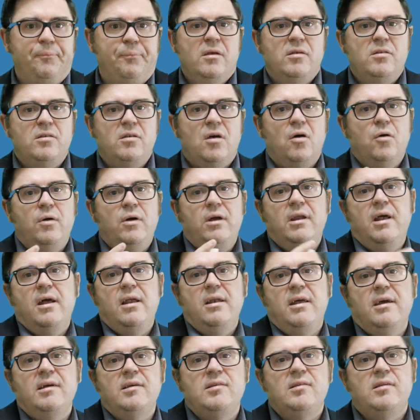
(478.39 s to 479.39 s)
So in
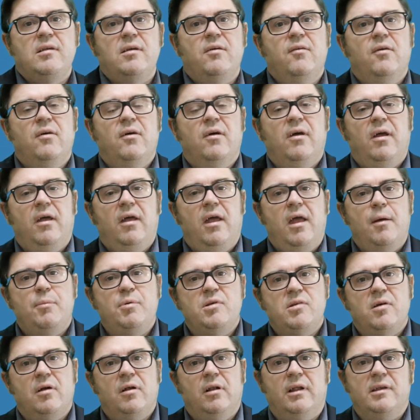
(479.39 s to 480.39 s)
our next
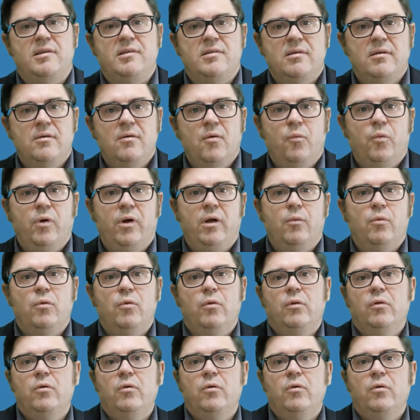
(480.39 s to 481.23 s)
episode lesson, we will